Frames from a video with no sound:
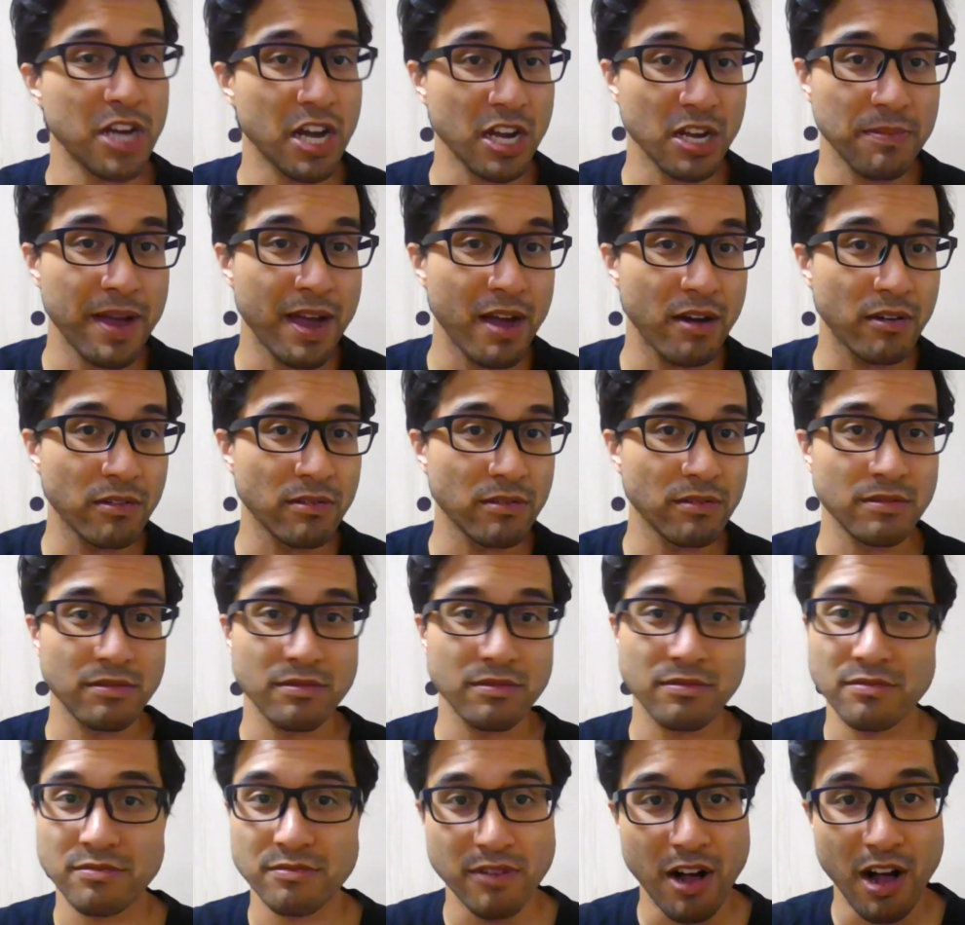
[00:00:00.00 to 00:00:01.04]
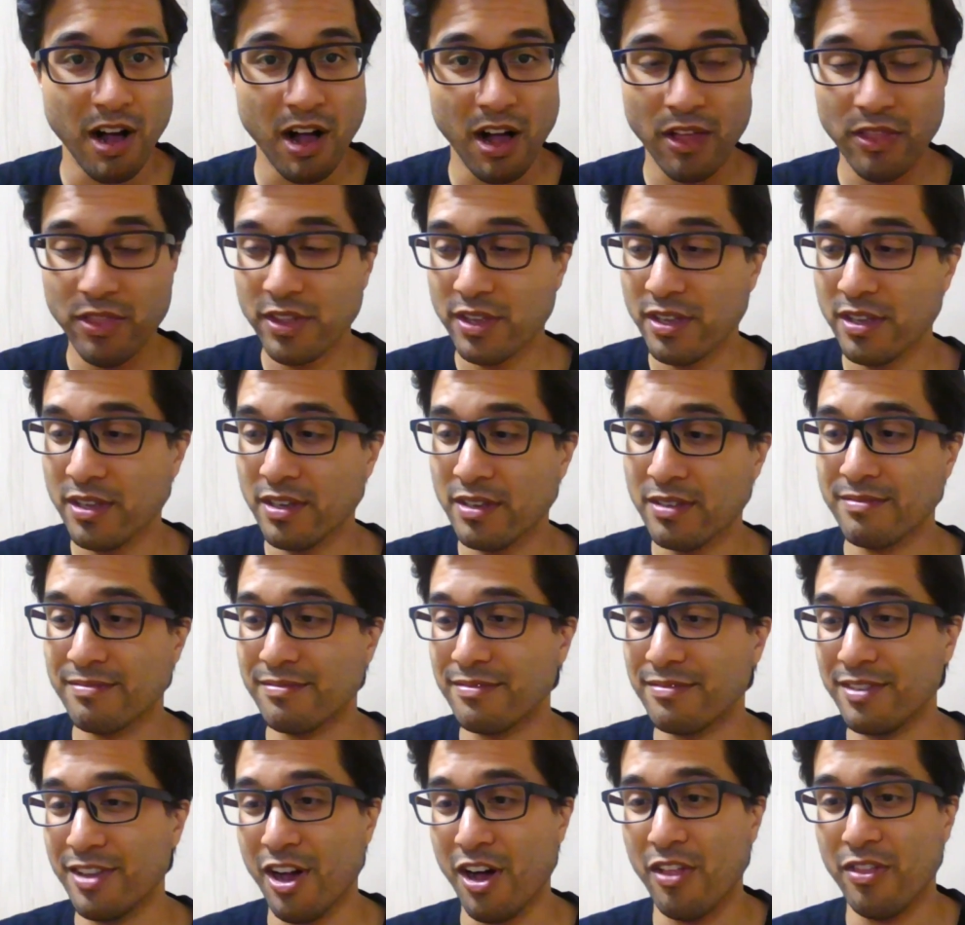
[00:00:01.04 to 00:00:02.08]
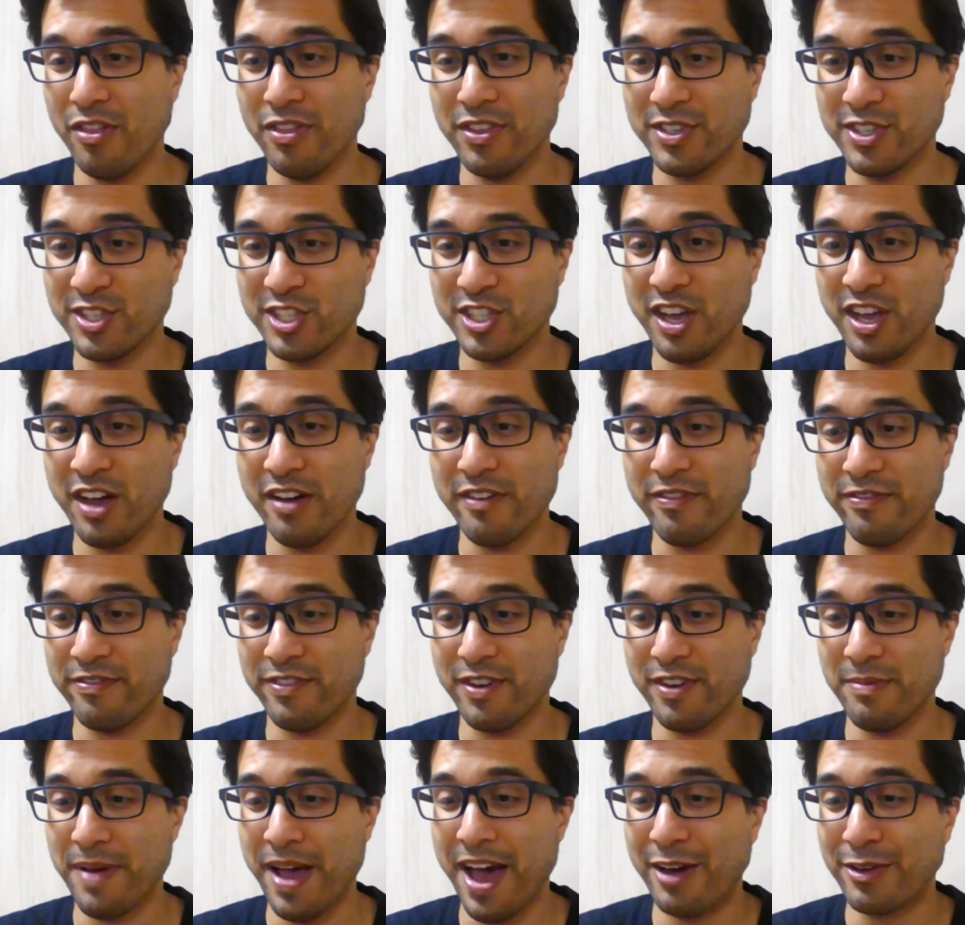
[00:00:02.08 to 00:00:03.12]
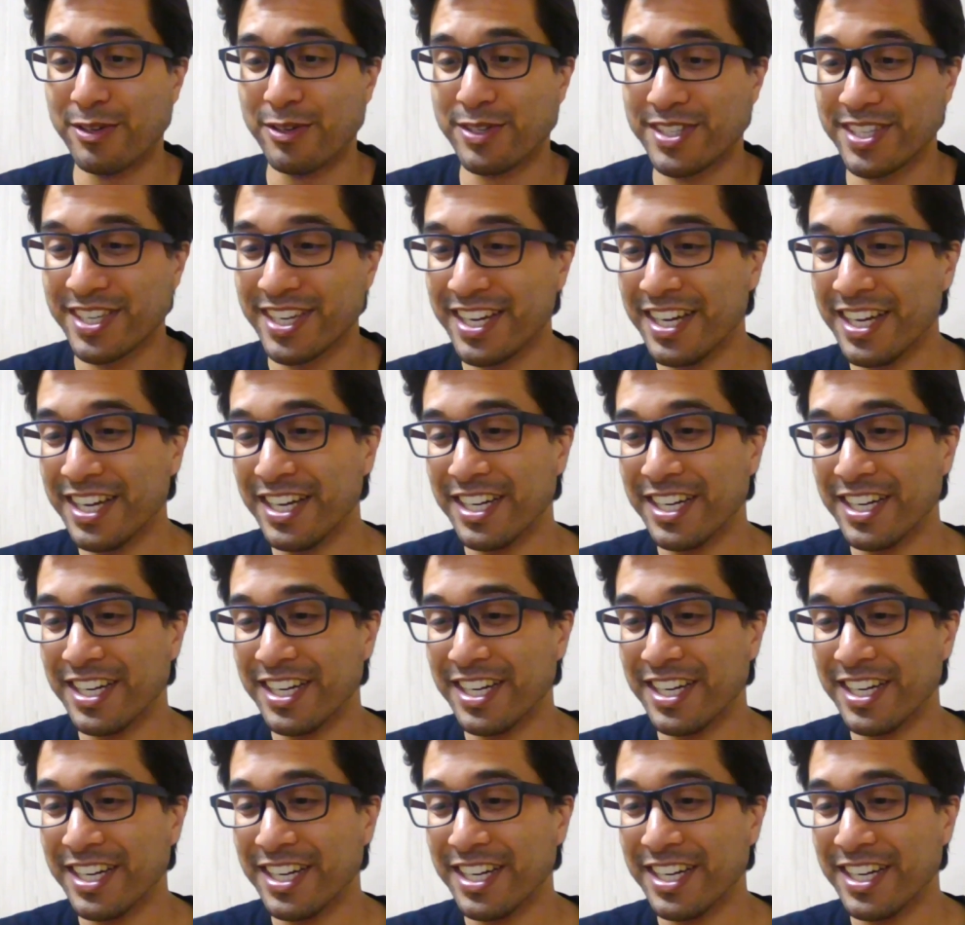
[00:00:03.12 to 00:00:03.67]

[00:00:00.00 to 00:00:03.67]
talk about all the all this stuff about